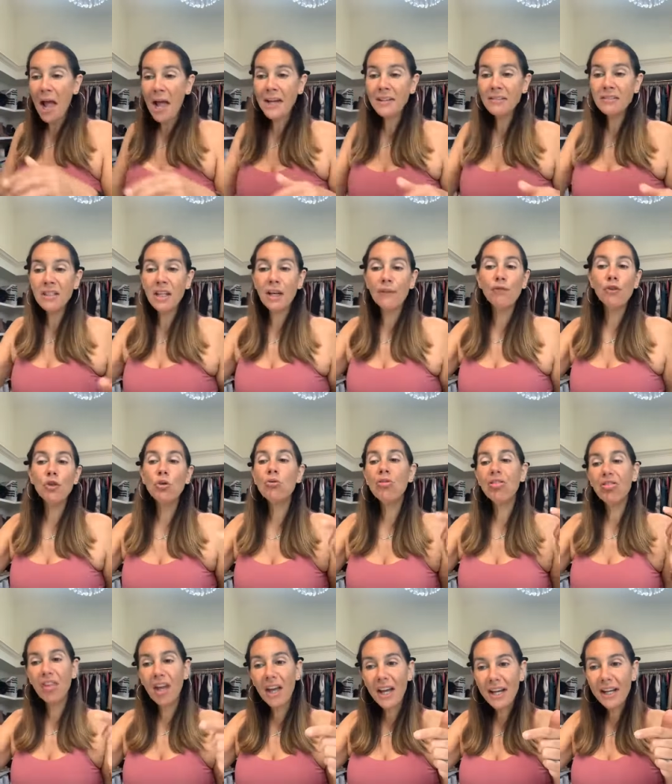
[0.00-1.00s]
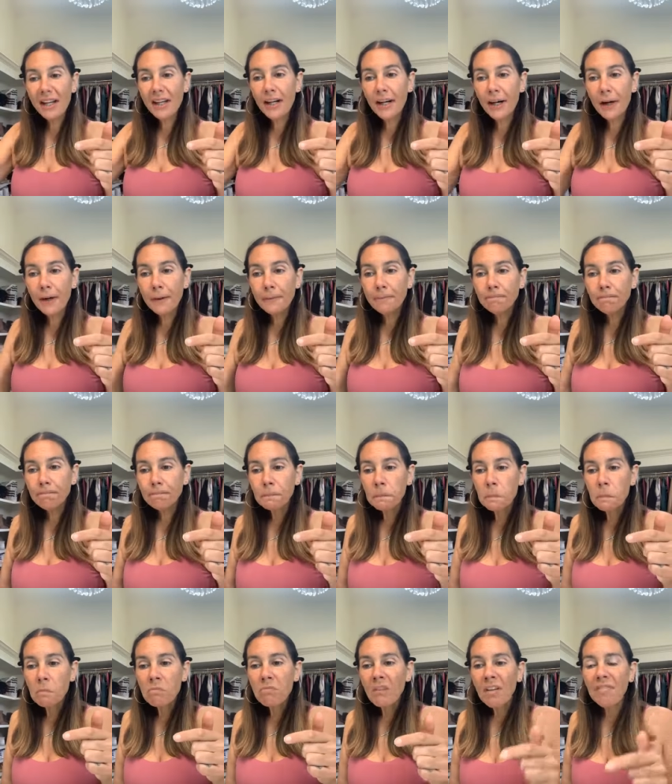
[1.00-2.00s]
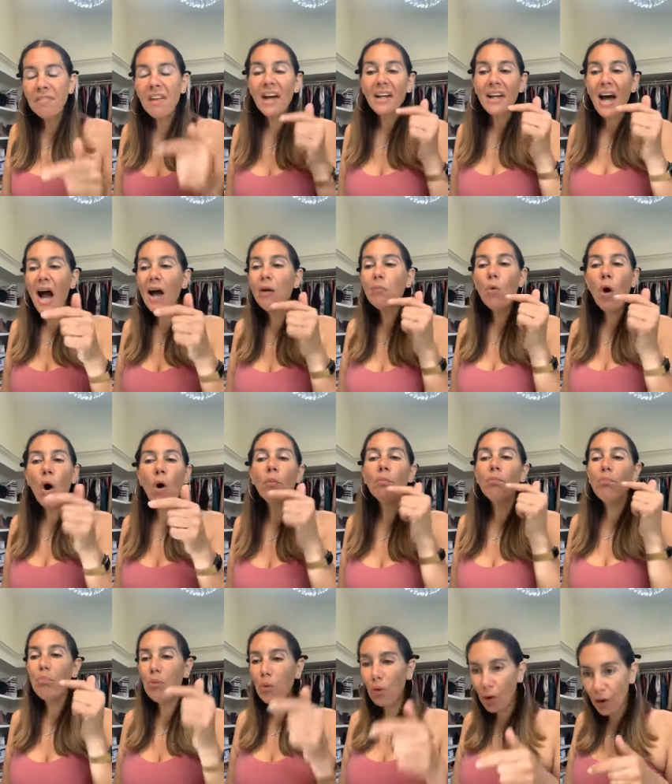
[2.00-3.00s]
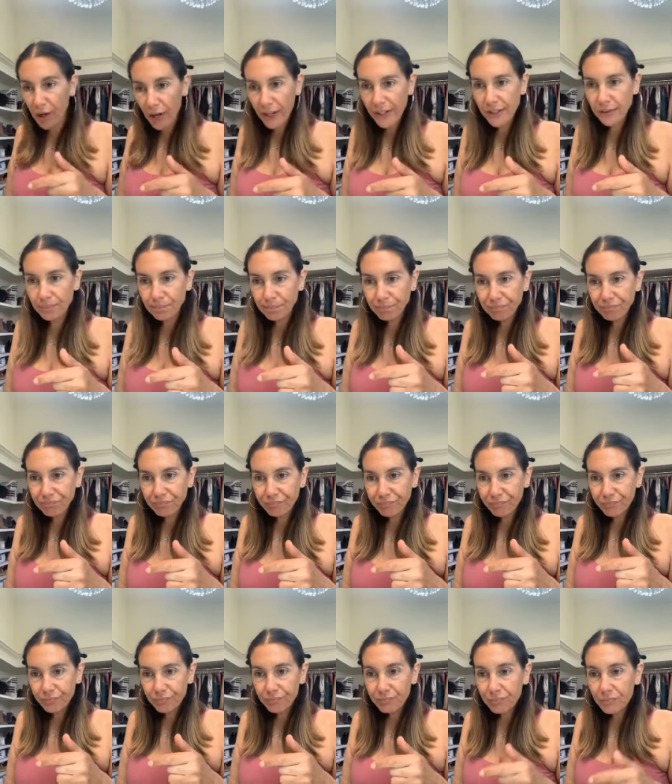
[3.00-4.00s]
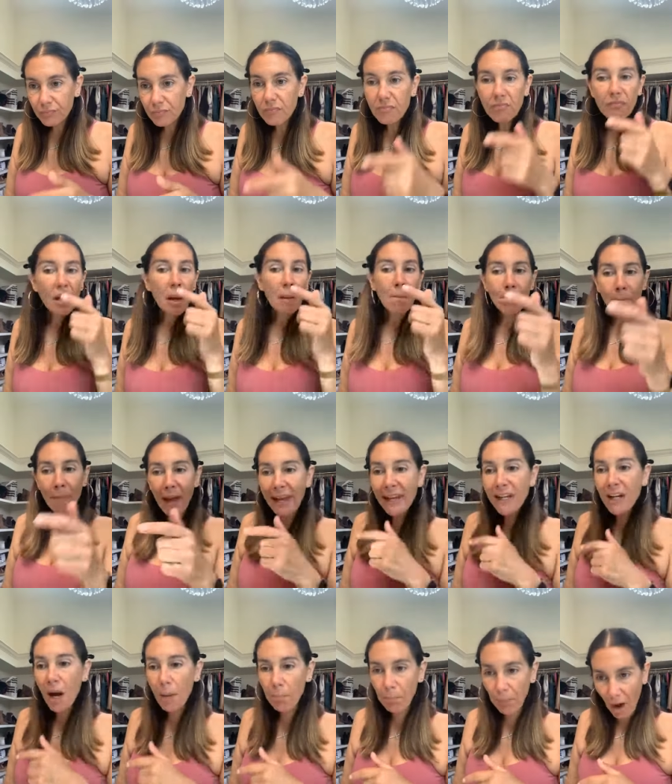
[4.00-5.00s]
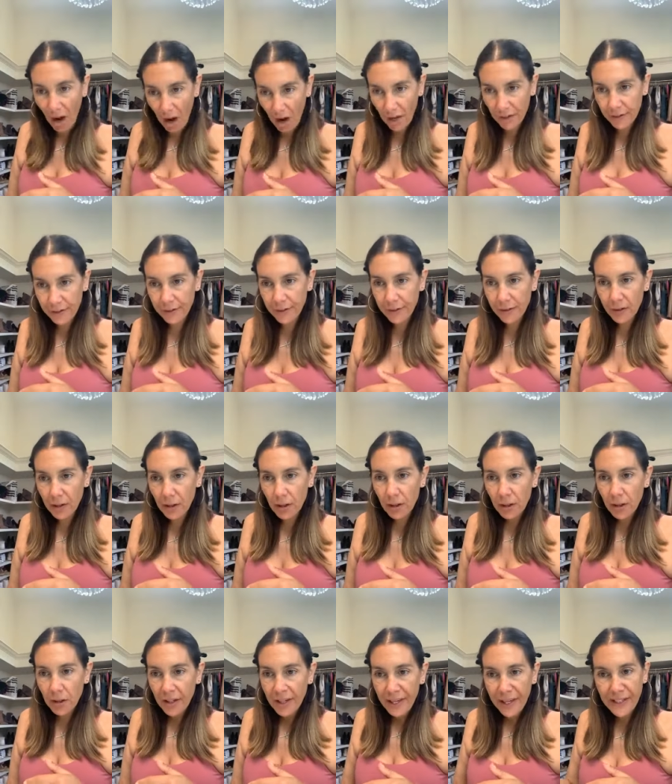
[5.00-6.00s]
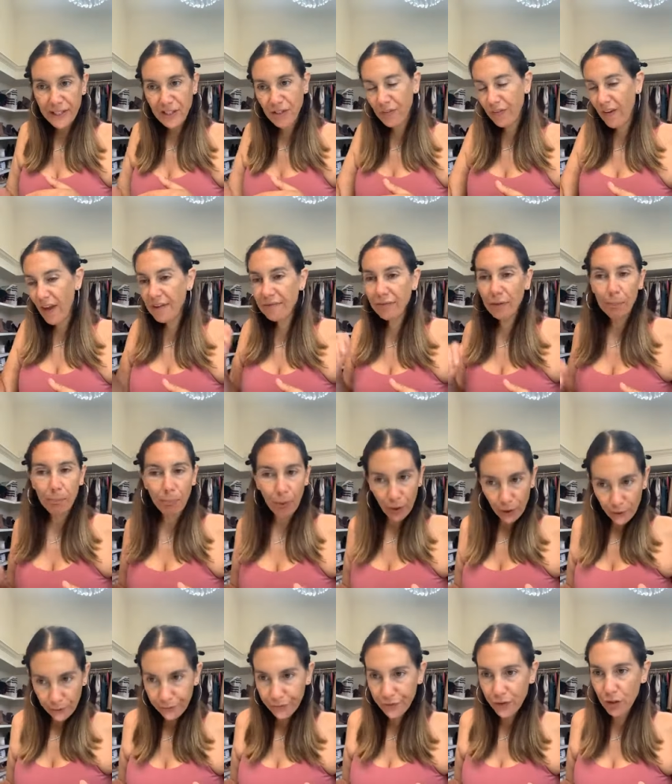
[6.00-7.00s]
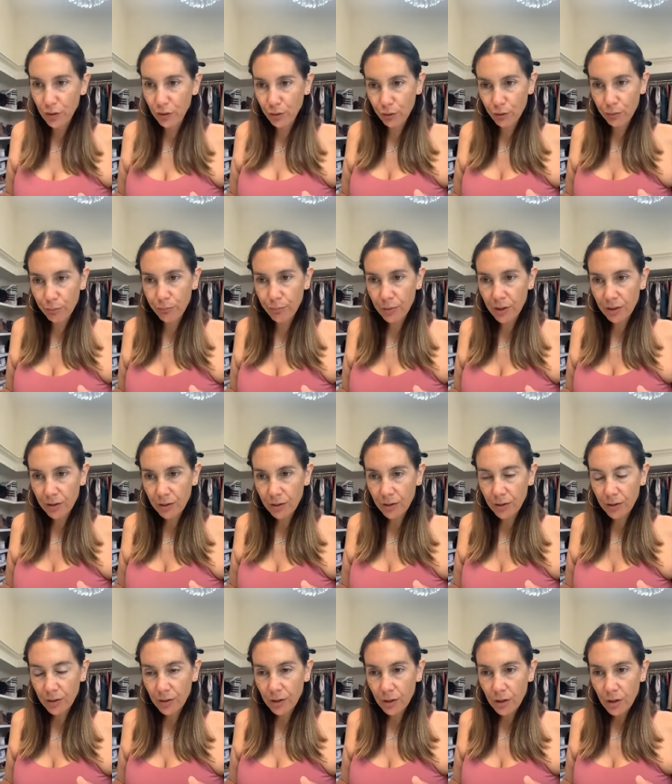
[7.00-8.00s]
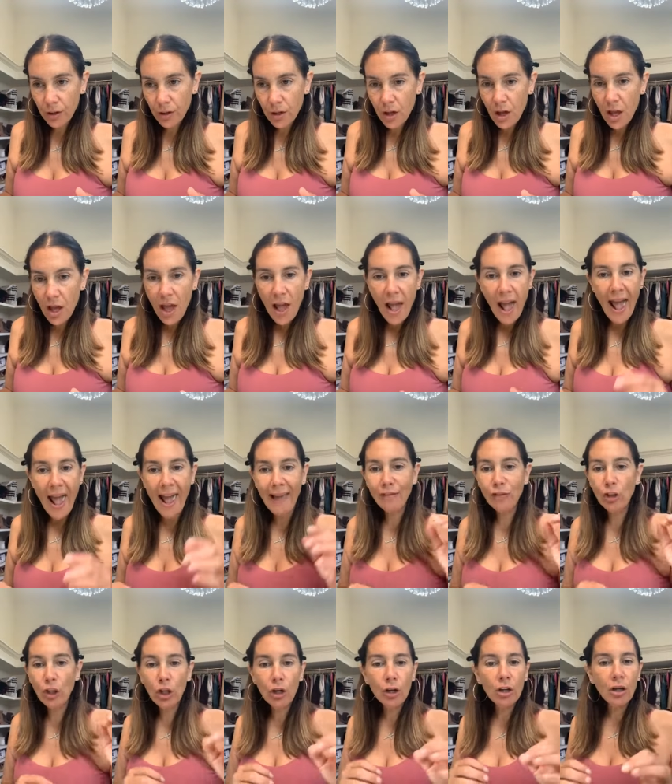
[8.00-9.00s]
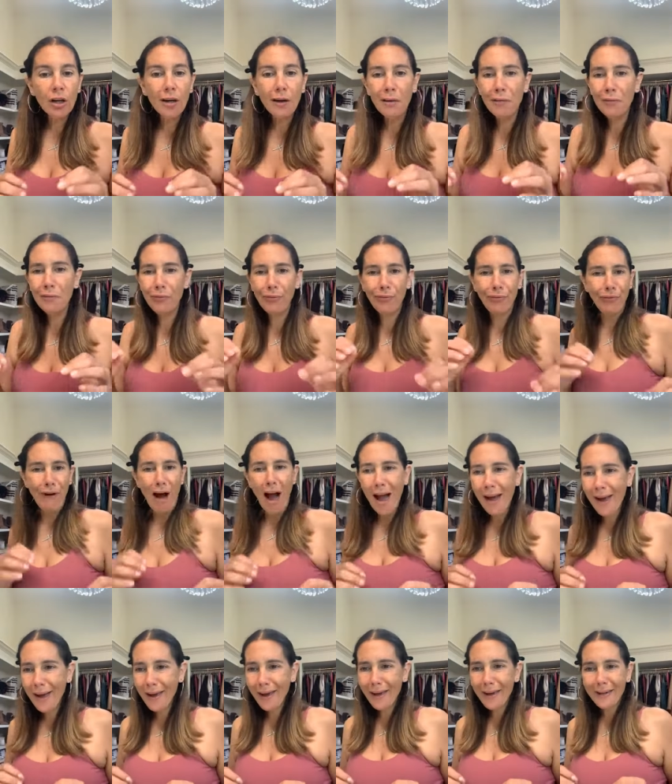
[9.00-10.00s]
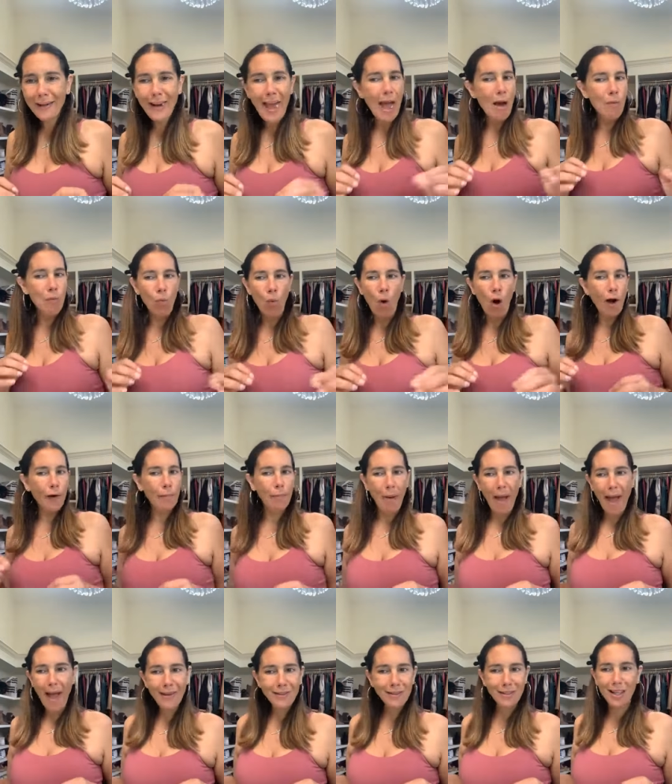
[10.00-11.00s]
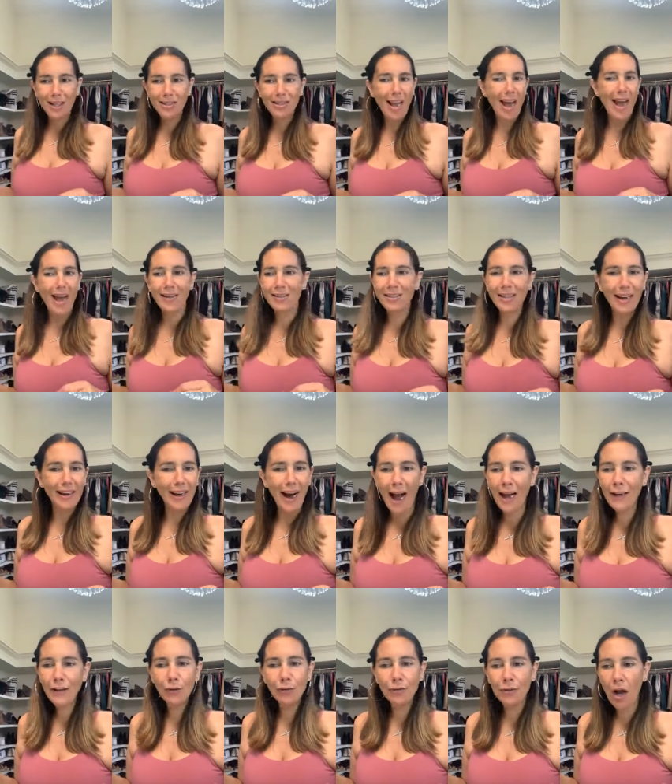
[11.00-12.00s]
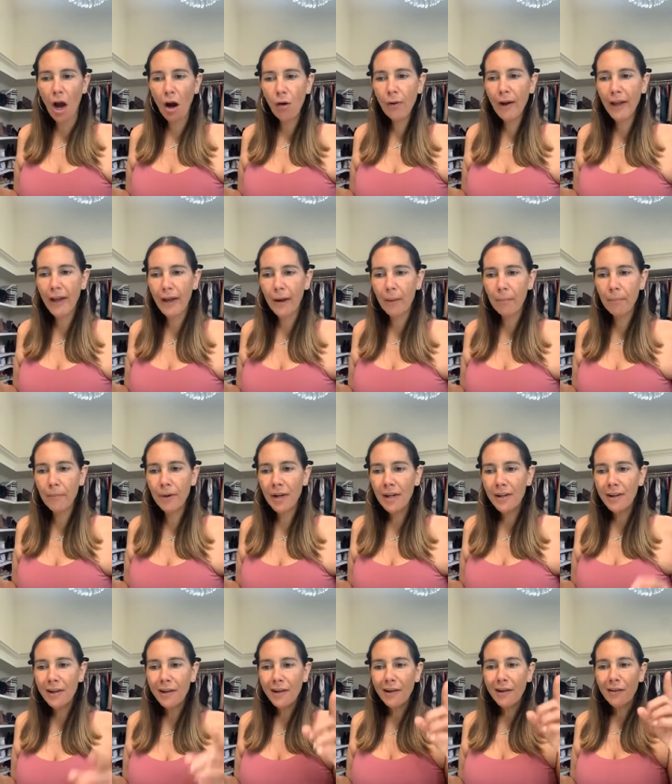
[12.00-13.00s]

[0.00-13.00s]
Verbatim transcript: And if you think that I won't put makeup on, his favorite perfume, and look fine and walk past his ass like I don't know him,